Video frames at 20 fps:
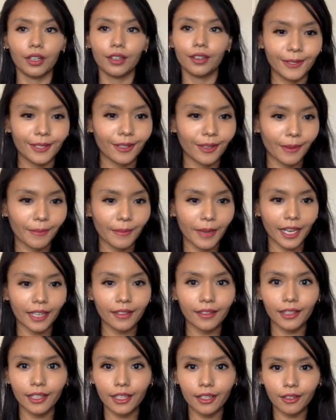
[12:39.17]
So I'm back
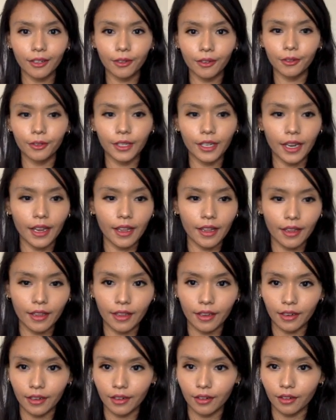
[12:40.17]
in LeetCode
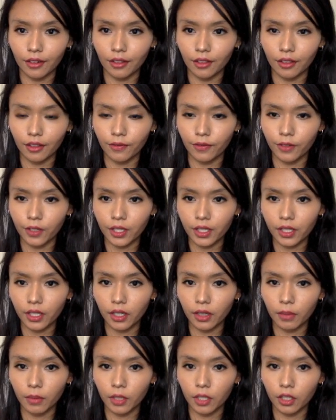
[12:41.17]
and the first thing
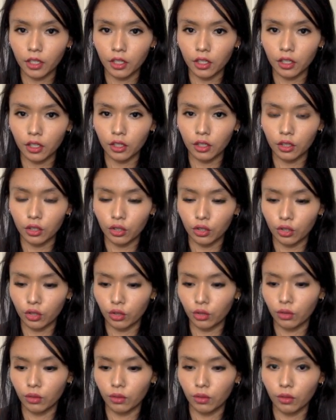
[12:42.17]
I'm gonna do,